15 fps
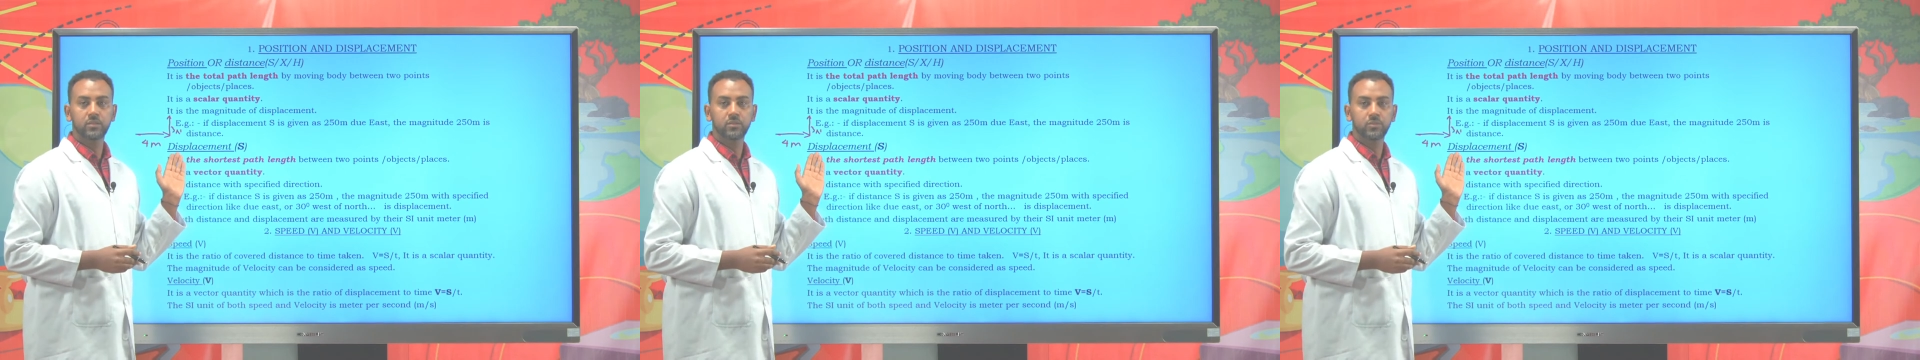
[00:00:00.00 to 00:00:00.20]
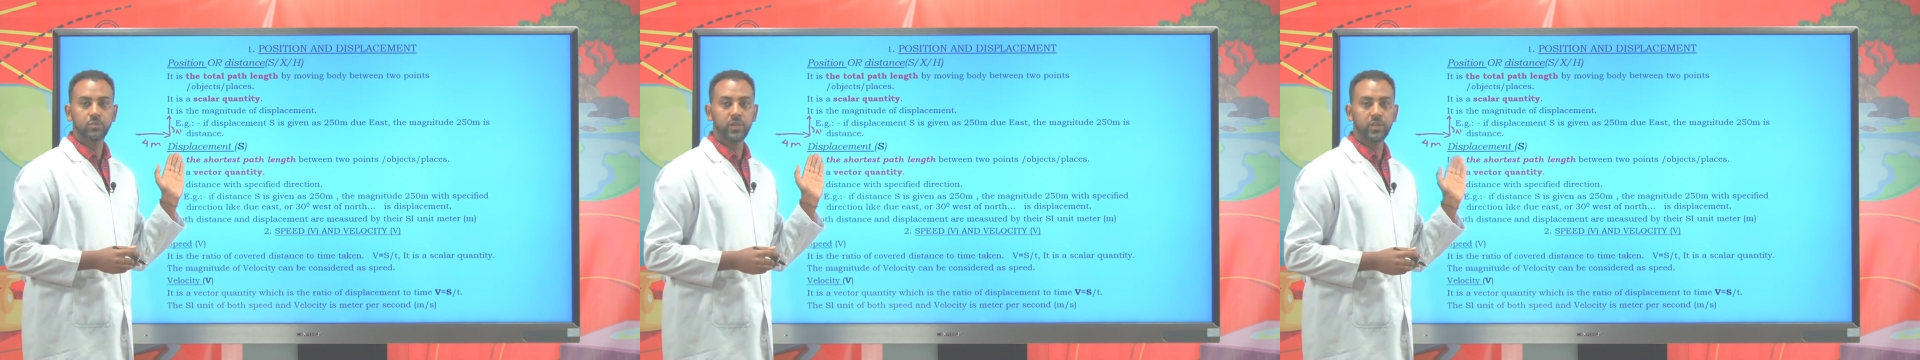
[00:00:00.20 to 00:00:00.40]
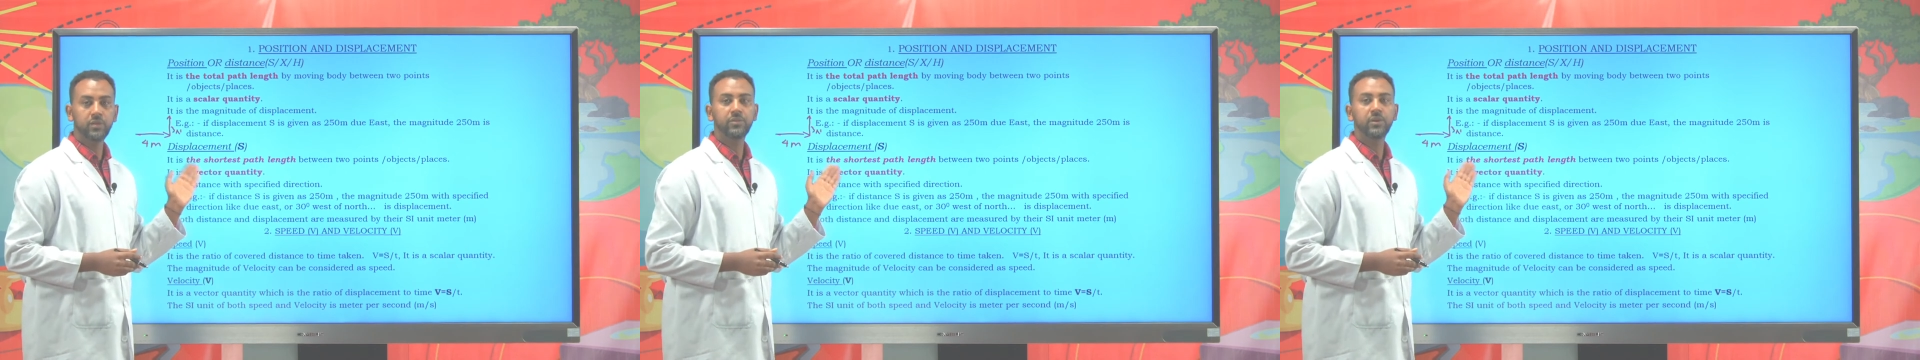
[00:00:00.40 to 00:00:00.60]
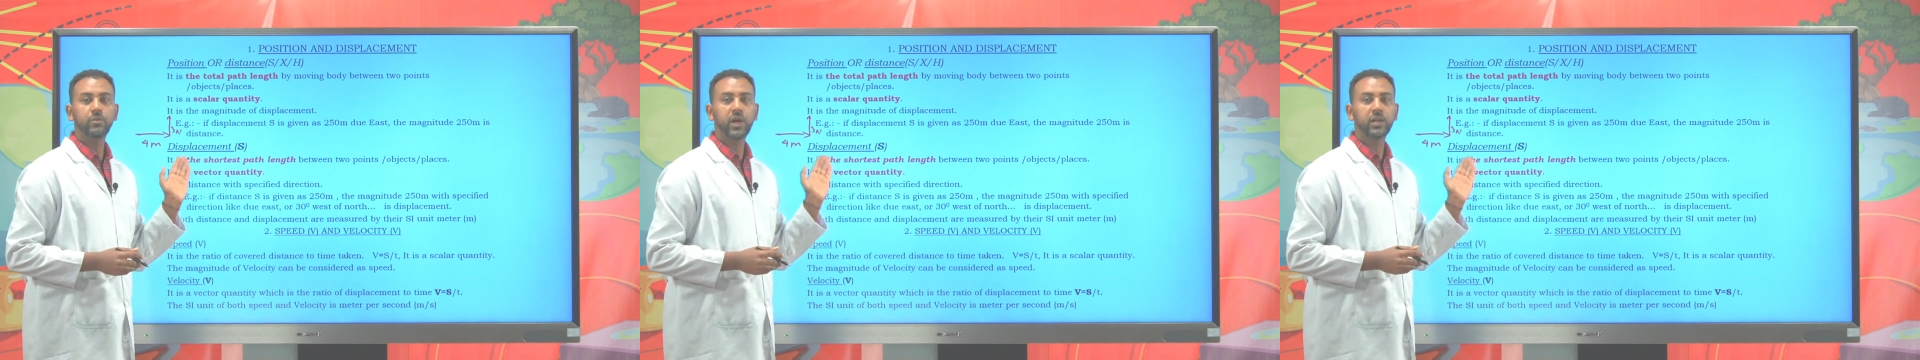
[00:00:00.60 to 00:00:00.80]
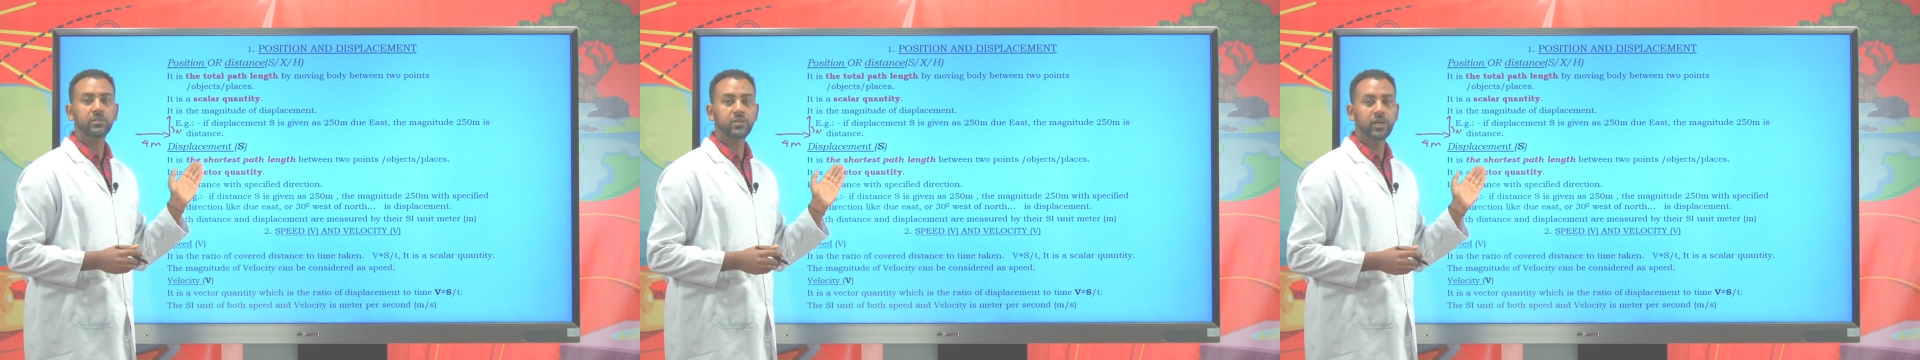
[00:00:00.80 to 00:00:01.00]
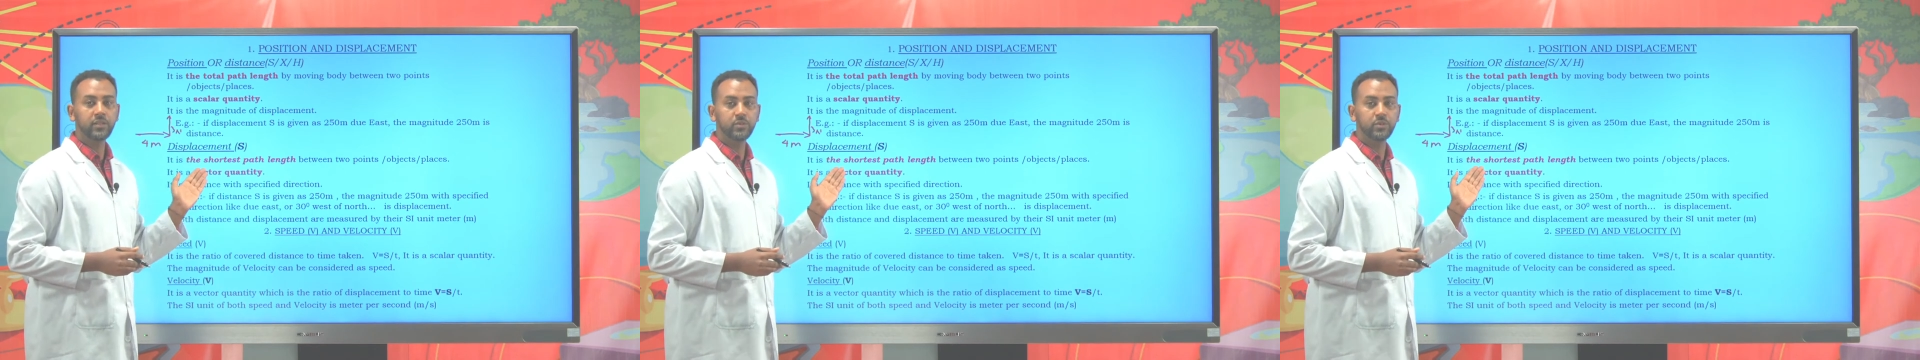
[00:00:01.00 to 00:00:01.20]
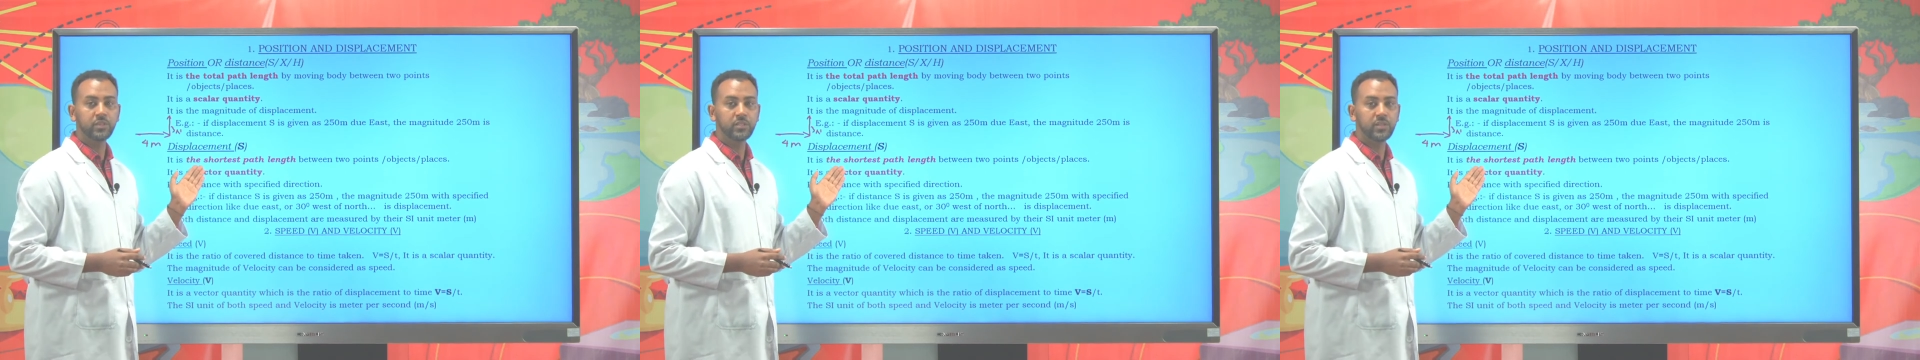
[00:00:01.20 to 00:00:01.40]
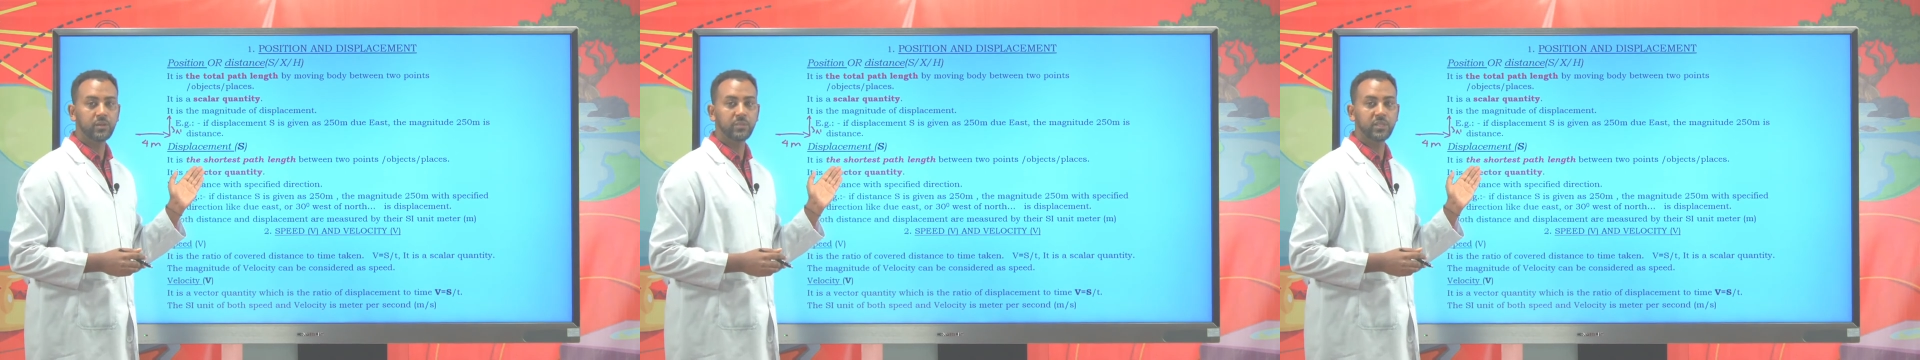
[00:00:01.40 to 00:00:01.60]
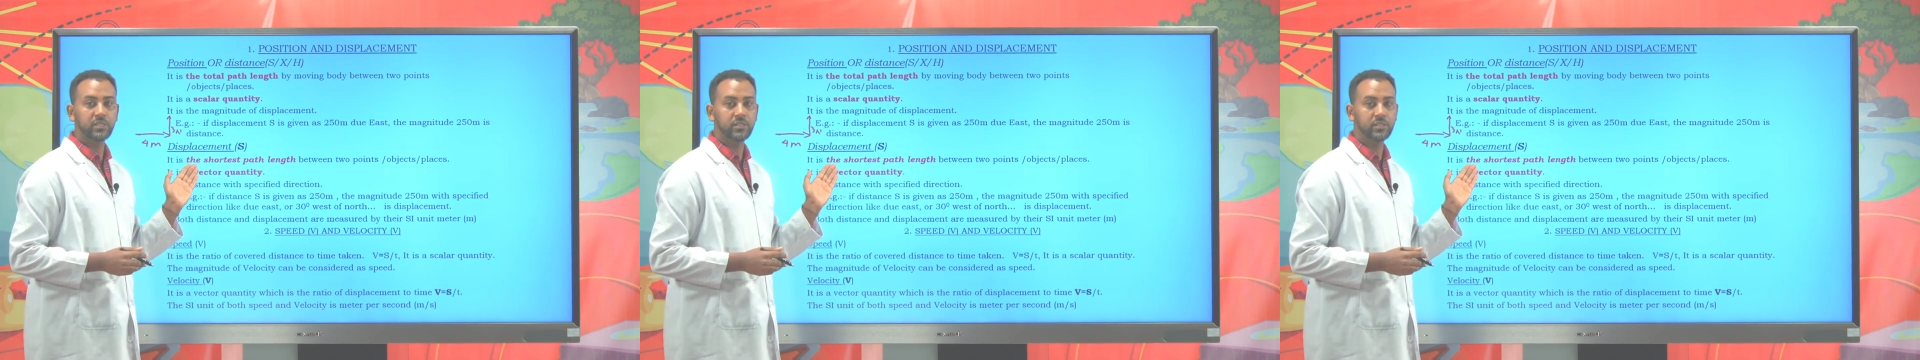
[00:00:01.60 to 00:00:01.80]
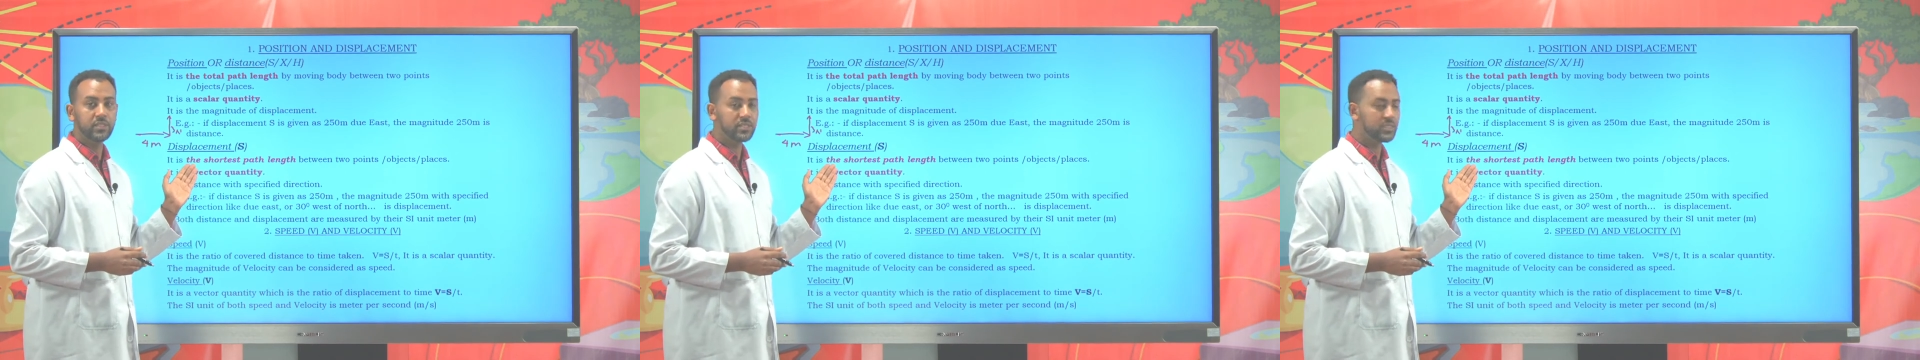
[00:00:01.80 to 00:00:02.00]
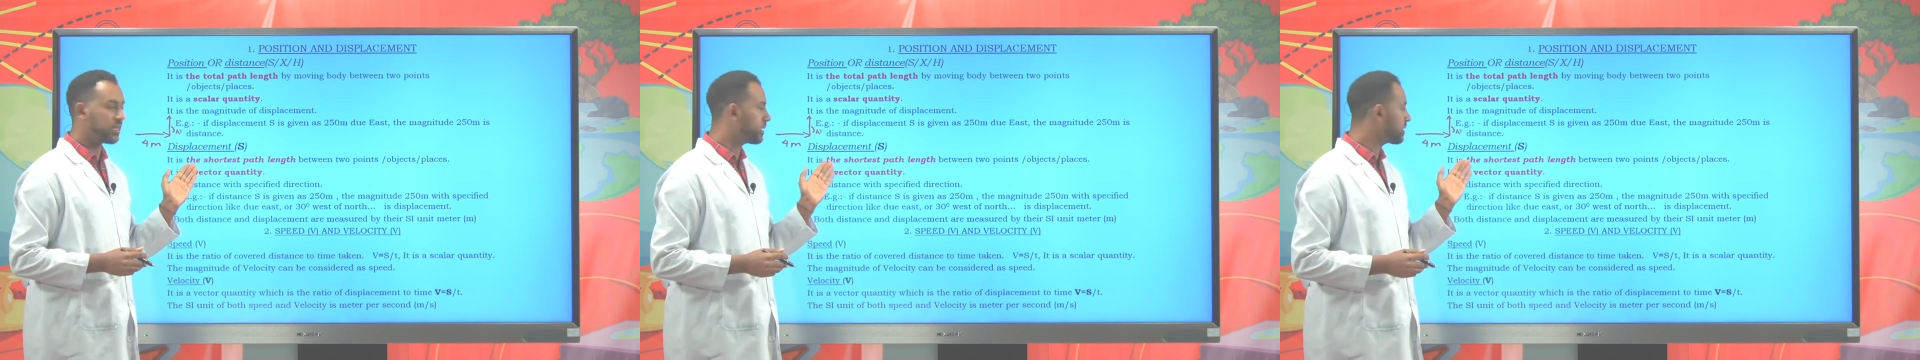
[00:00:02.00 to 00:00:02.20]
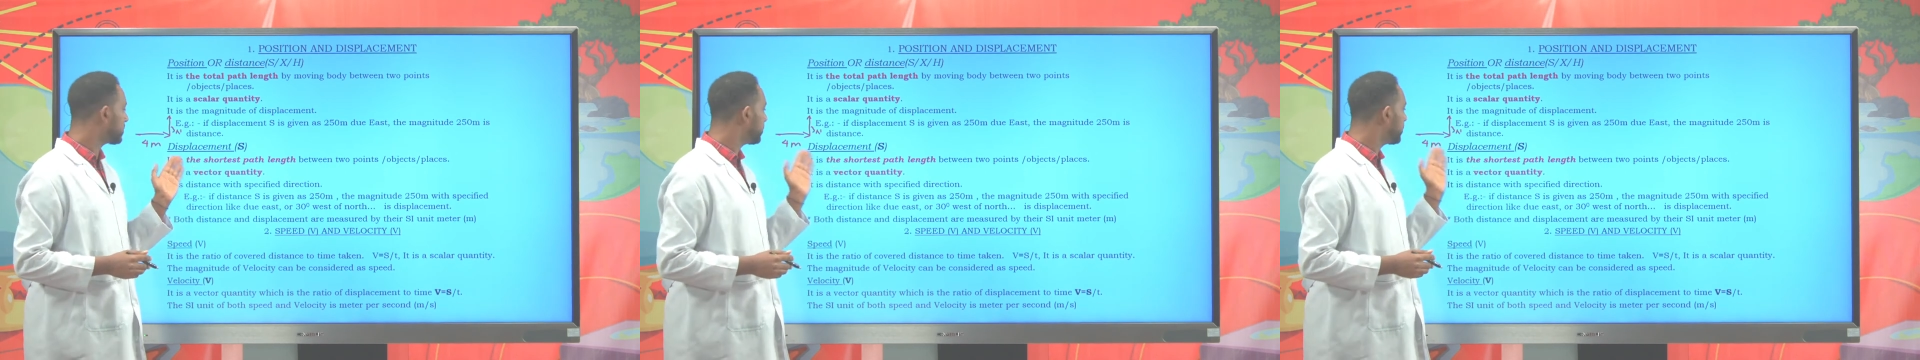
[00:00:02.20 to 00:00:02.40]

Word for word: Whenever we are trying to determine distance,